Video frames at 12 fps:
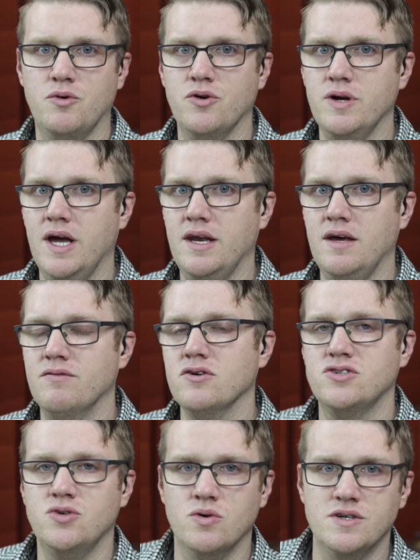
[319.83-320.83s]
create a
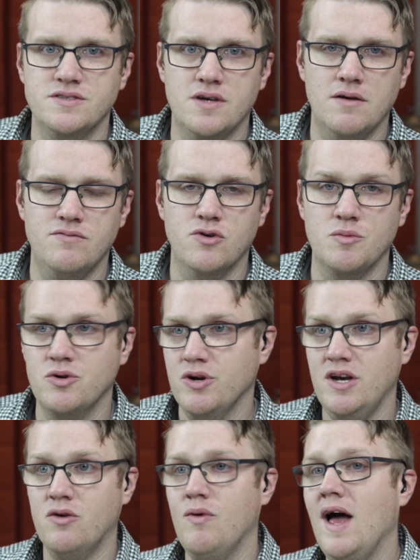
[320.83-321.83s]
verse chorus song form,
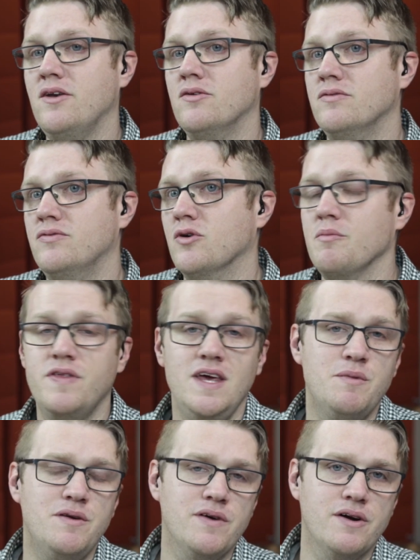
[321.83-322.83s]
create a rondo form,
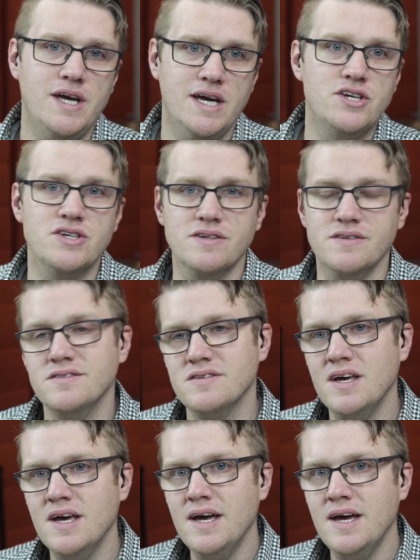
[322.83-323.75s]
theme and variations.